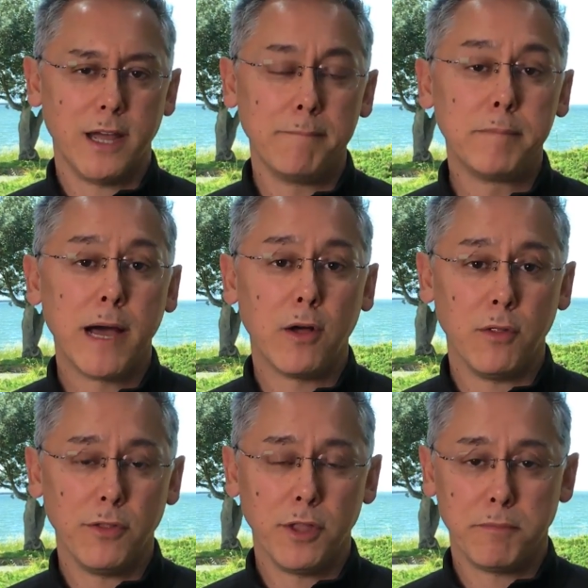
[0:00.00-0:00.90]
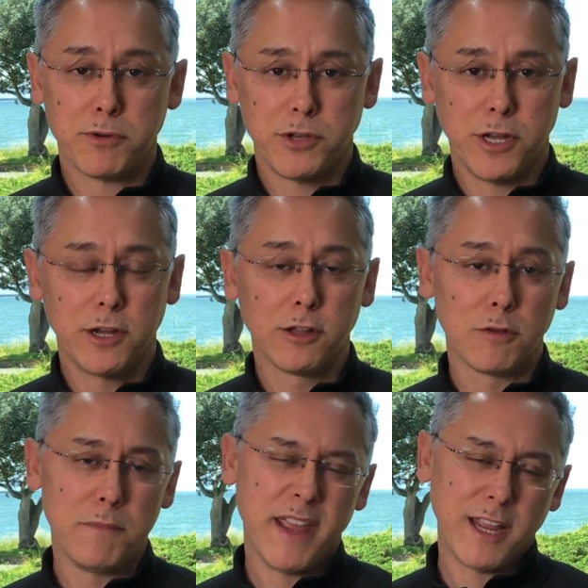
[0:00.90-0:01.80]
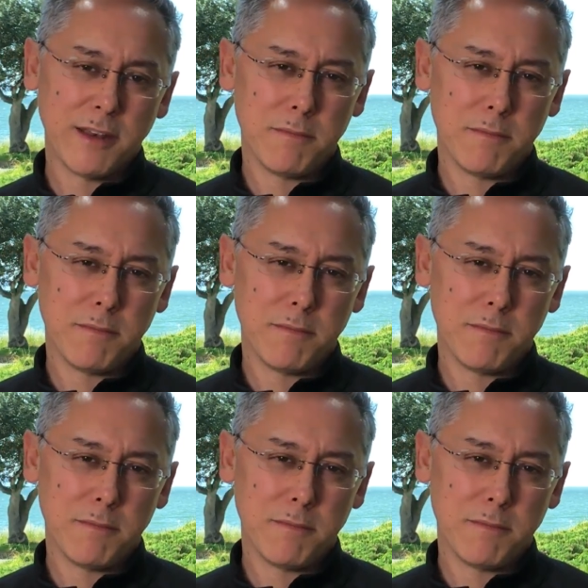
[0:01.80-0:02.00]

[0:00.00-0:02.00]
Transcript: about the particular make